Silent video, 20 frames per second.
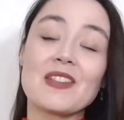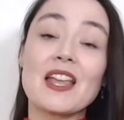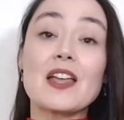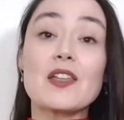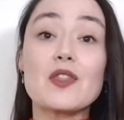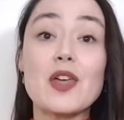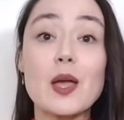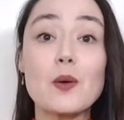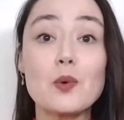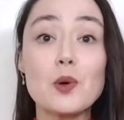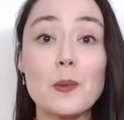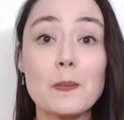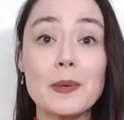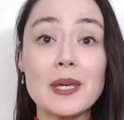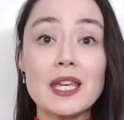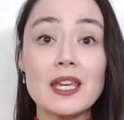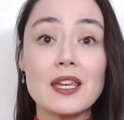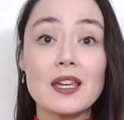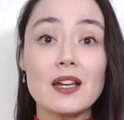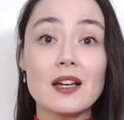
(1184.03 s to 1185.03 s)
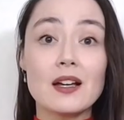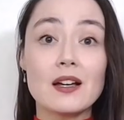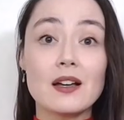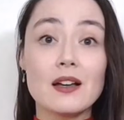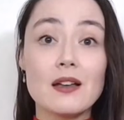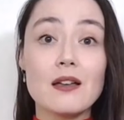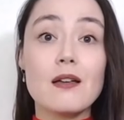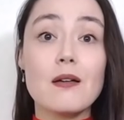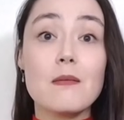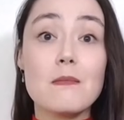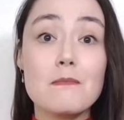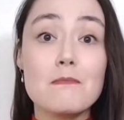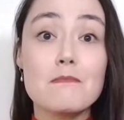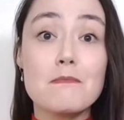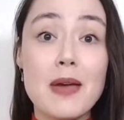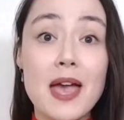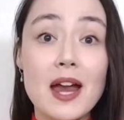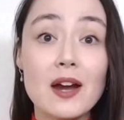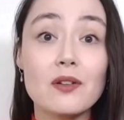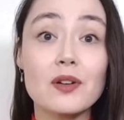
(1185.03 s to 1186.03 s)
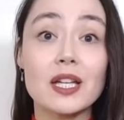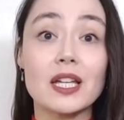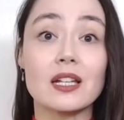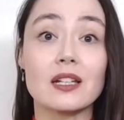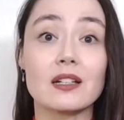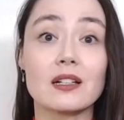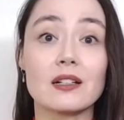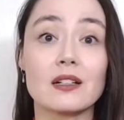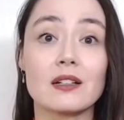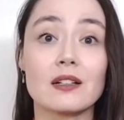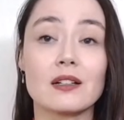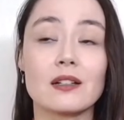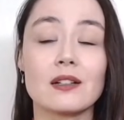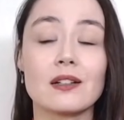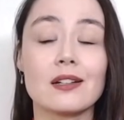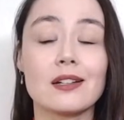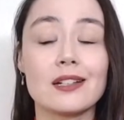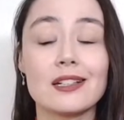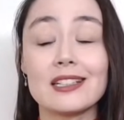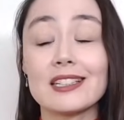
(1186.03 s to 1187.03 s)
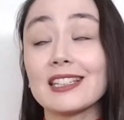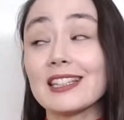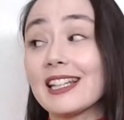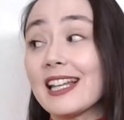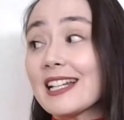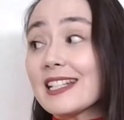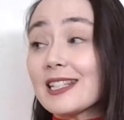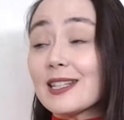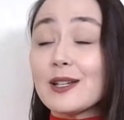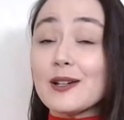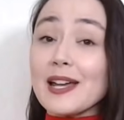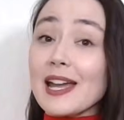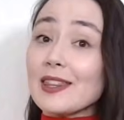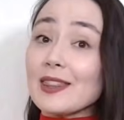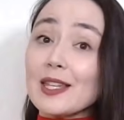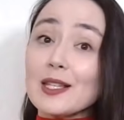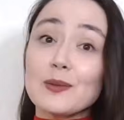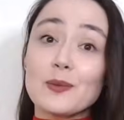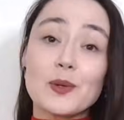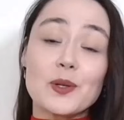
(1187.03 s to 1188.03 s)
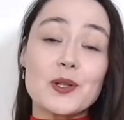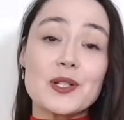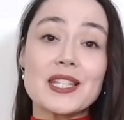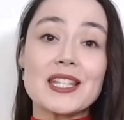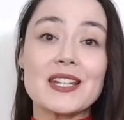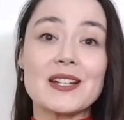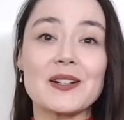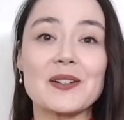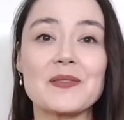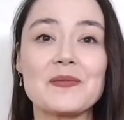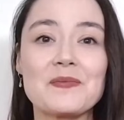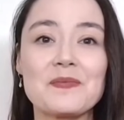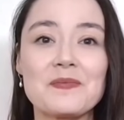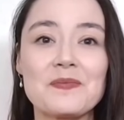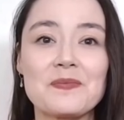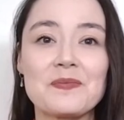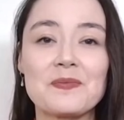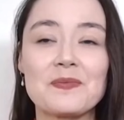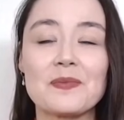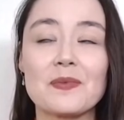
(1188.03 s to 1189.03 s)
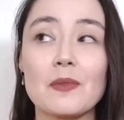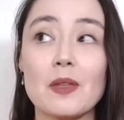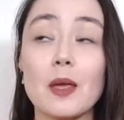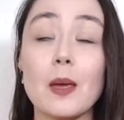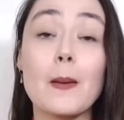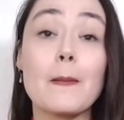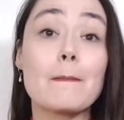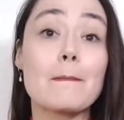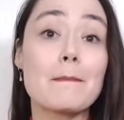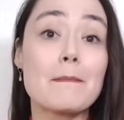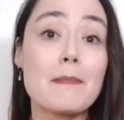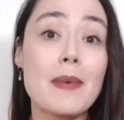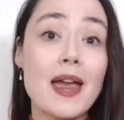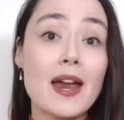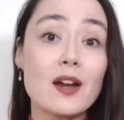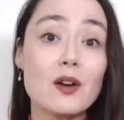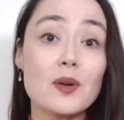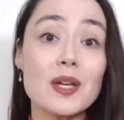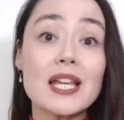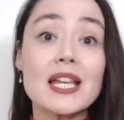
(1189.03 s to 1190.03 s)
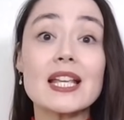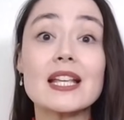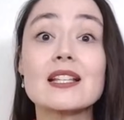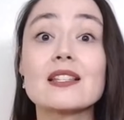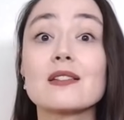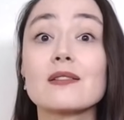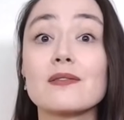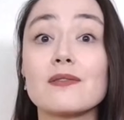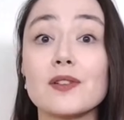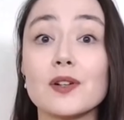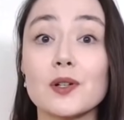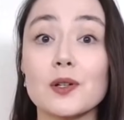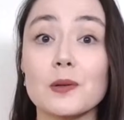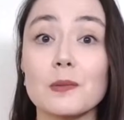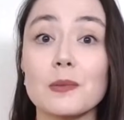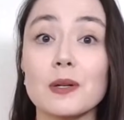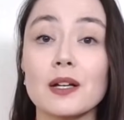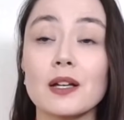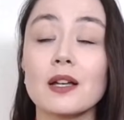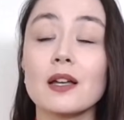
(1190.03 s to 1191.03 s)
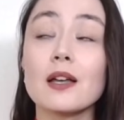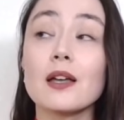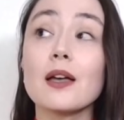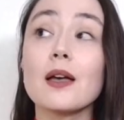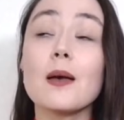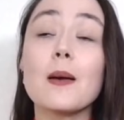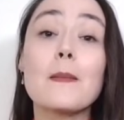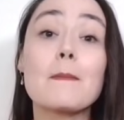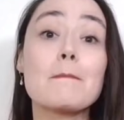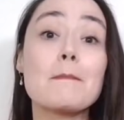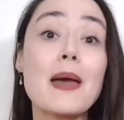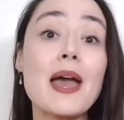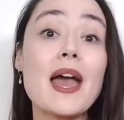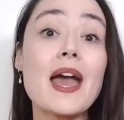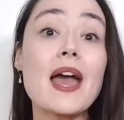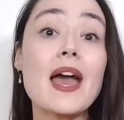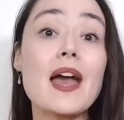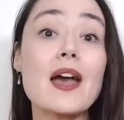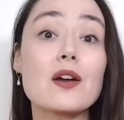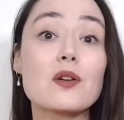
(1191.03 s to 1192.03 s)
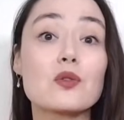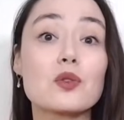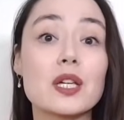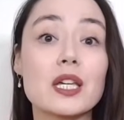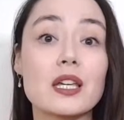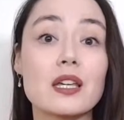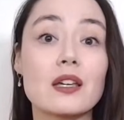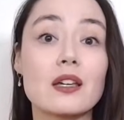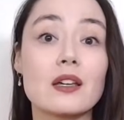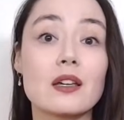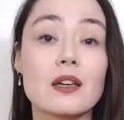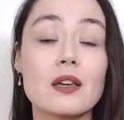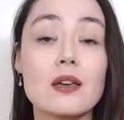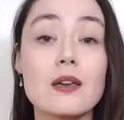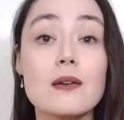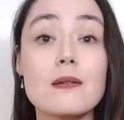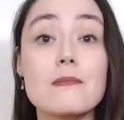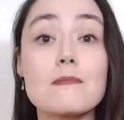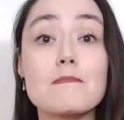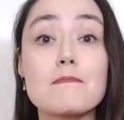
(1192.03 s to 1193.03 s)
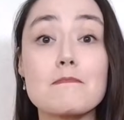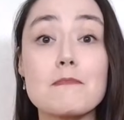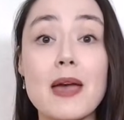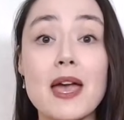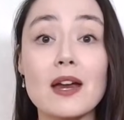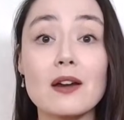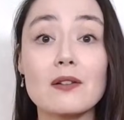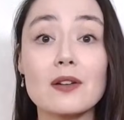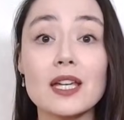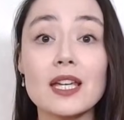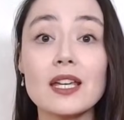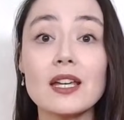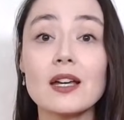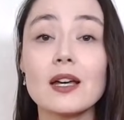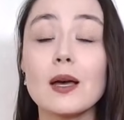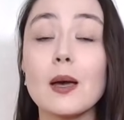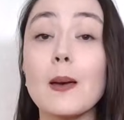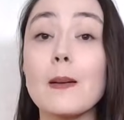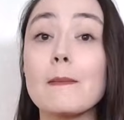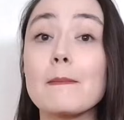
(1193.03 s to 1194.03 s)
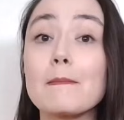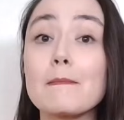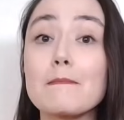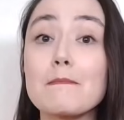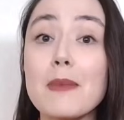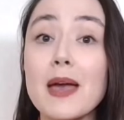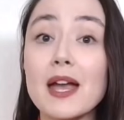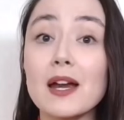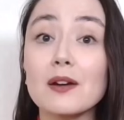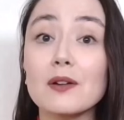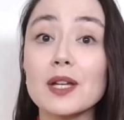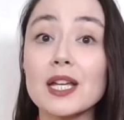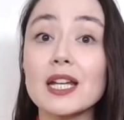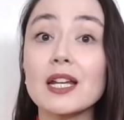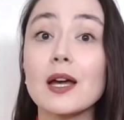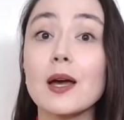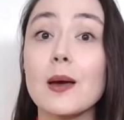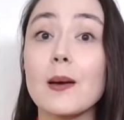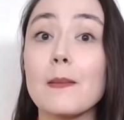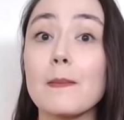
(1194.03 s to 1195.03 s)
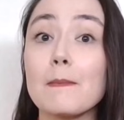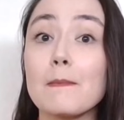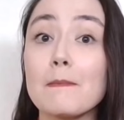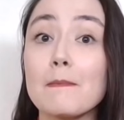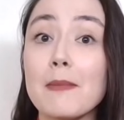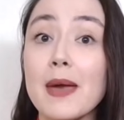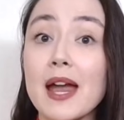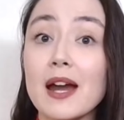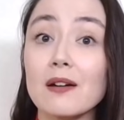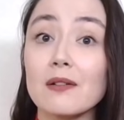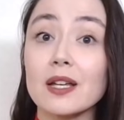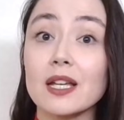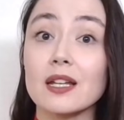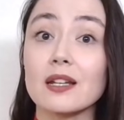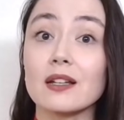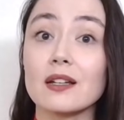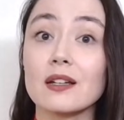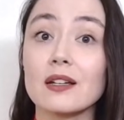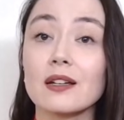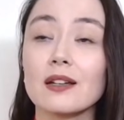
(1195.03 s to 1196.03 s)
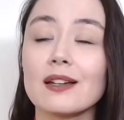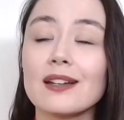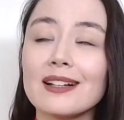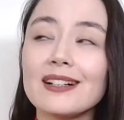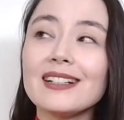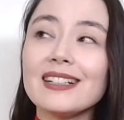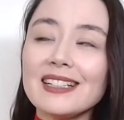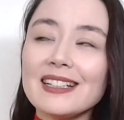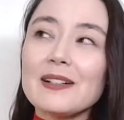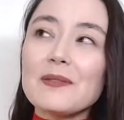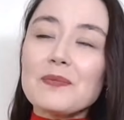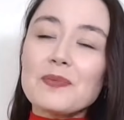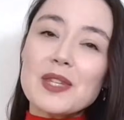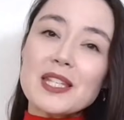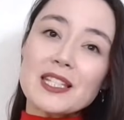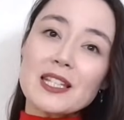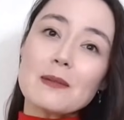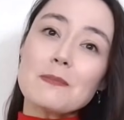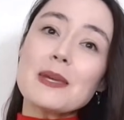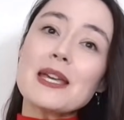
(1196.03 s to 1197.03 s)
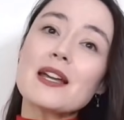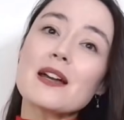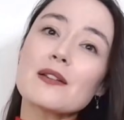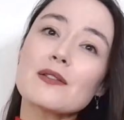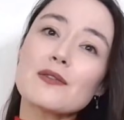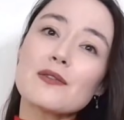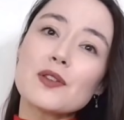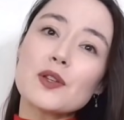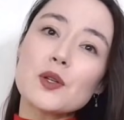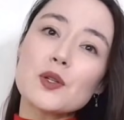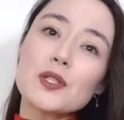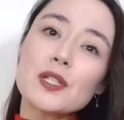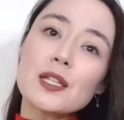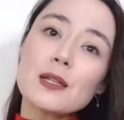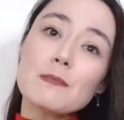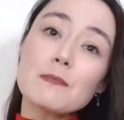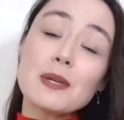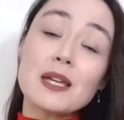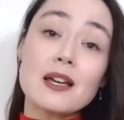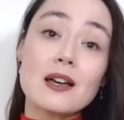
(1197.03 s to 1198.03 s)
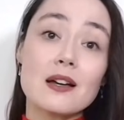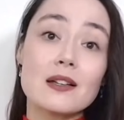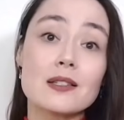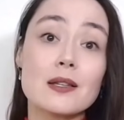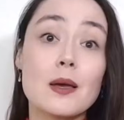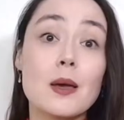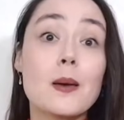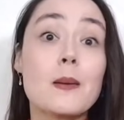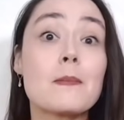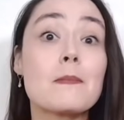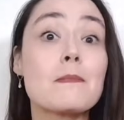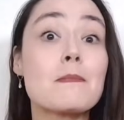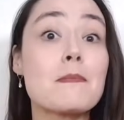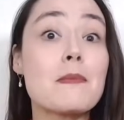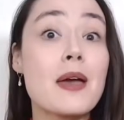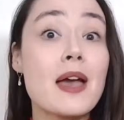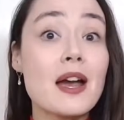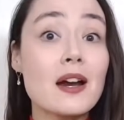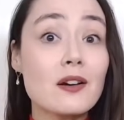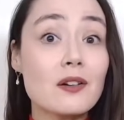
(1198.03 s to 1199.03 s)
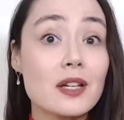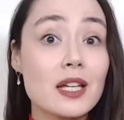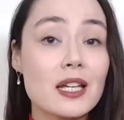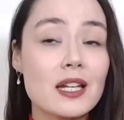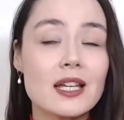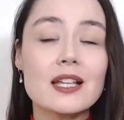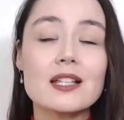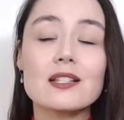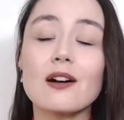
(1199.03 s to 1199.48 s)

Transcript: They will be married. Let's look at these words here. Marry is the verb. Marry. Marry, married, married. This can be confusing because married is